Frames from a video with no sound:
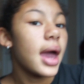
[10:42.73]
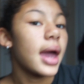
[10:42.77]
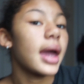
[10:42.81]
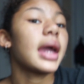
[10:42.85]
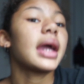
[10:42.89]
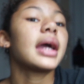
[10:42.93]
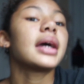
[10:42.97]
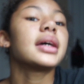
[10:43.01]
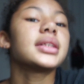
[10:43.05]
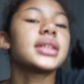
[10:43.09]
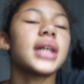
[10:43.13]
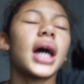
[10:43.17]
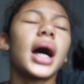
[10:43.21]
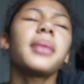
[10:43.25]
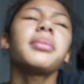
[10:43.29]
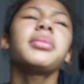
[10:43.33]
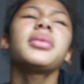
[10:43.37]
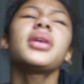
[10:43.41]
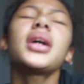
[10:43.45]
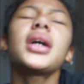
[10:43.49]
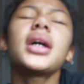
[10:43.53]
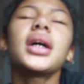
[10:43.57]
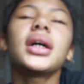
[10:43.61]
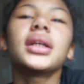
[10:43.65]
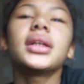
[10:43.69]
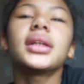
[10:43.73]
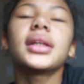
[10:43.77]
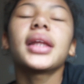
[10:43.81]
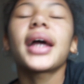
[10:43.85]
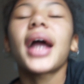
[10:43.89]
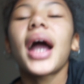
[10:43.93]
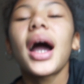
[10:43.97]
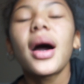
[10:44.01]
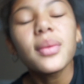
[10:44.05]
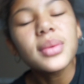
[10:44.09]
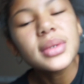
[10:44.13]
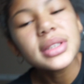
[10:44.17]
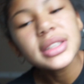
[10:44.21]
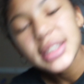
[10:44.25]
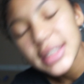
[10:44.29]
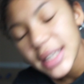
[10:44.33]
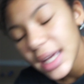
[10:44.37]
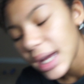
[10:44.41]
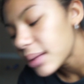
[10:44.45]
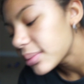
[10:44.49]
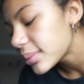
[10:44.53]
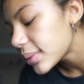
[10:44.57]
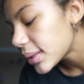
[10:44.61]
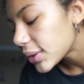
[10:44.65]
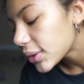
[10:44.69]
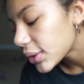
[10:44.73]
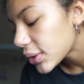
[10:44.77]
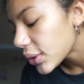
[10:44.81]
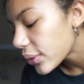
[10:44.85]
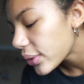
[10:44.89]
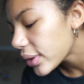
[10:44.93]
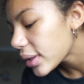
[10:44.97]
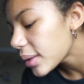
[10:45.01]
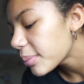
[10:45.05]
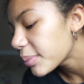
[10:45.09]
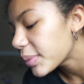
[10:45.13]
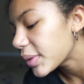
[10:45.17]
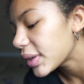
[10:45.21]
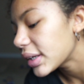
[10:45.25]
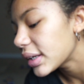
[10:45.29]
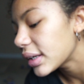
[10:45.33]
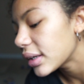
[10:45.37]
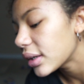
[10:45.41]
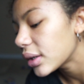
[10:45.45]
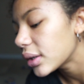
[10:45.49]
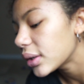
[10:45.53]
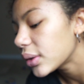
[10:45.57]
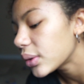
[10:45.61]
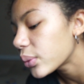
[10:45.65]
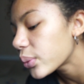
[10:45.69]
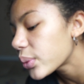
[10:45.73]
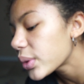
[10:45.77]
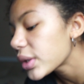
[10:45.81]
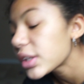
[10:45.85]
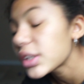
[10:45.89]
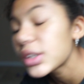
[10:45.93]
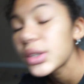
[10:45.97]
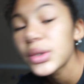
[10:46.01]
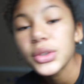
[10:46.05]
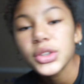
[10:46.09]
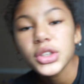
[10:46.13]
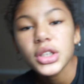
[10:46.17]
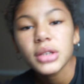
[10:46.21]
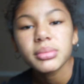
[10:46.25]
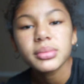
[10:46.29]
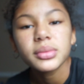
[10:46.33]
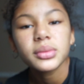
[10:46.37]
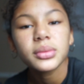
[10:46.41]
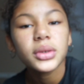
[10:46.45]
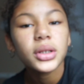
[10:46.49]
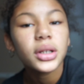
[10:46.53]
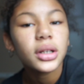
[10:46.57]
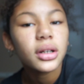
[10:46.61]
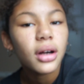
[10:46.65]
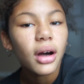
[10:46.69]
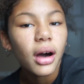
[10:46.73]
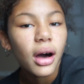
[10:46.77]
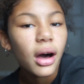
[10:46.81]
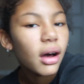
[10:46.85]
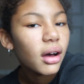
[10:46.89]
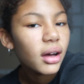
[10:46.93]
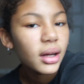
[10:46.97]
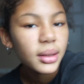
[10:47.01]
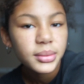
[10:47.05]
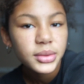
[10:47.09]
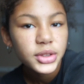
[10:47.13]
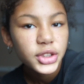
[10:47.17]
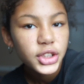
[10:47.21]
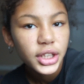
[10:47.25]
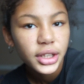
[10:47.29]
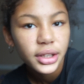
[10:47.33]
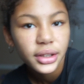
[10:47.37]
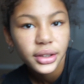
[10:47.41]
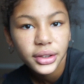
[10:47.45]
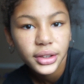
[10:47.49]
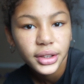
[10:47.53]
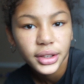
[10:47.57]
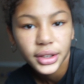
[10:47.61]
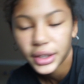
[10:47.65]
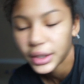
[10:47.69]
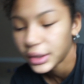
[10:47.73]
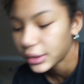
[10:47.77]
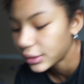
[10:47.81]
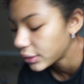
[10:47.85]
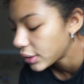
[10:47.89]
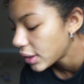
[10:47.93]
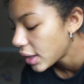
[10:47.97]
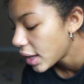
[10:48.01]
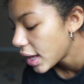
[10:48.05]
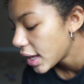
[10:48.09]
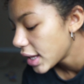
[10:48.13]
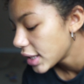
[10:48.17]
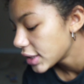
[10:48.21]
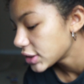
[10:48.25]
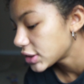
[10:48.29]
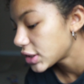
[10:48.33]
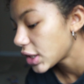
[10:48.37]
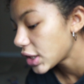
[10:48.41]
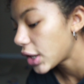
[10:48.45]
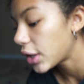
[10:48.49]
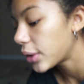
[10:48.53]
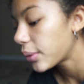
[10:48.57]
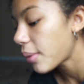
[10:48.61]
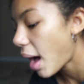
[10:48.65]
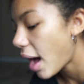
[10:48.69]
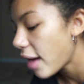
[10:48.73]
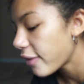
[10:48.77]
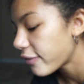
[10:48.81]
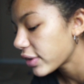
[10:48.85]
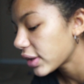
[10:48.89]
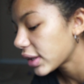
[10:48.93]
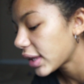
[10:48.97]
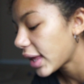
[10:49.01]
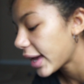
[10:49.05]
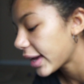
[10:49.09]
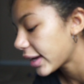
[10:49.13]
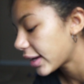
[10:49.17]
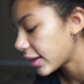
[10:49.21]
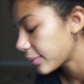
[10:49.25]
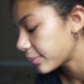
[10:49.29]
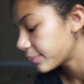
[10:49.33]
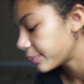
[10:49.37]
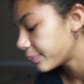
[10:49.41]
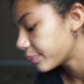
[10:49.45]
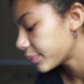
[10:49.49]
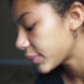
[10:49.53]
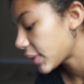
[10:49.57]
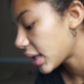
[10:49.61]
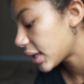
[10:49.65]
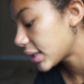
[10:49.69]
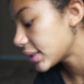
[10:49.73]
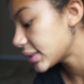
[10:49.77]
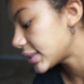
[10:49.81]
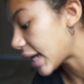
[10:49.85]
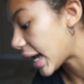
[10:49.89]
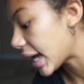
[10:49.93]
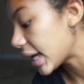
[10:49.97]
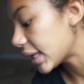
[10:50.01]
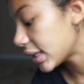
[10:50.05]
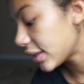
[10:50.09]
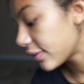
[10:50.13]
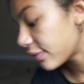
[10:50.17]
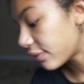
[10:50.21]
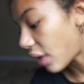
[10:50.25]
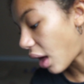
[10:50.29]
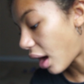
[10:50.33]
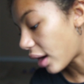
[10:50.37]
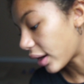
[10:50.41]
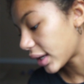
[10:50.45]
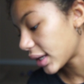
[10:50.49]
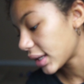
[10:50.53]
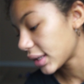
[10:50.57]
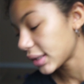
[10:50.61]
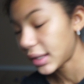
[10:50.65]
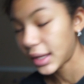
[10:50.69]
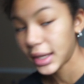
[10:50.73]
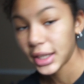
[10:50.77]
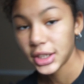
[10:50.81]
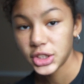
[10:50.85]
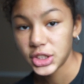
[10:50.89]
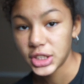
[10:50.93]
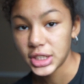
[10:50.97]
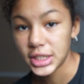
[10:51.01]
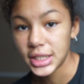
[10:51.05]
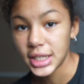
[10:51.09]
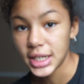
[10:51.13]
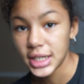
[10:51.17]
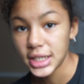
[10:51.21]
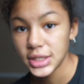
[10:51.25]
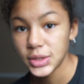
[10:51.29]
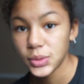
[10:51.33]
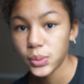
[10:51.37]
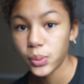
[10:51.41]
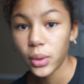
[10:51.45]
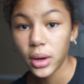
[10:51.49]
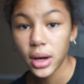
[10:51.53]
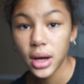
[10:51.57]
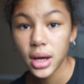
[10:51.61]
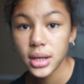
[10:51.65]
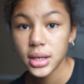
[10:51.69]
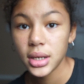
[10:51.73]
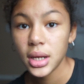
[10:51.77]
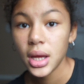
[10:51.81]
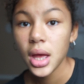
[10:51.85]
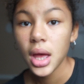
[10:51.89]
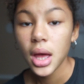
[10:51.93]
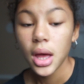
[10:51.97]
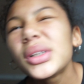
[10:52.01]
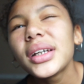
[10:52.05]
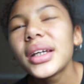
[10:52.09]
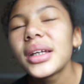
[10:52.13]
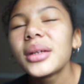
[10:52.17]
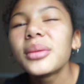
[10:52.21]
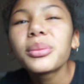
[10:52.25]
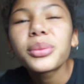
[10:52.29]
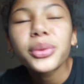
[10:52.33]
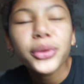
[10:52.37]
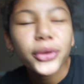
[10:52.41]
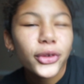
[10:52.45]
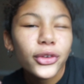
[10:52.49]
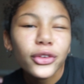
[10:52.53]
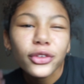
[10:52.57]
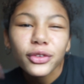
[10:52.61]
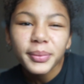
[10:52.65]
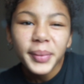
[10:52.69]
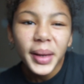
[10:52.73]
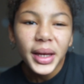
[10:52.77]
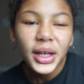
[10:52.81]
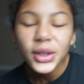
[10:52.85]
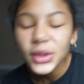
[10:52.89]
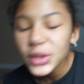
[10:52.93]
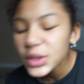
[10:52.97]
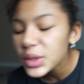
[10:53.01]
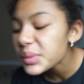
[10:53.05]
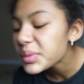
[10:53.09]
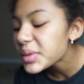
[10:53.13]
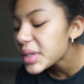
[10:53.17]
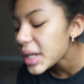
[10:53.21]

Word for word: And I'm not, like, I would say I'm outgoing, but with YouTube, I'm more calm, chill, you know? So I feel like daily vlogging like she does would improve my YouTube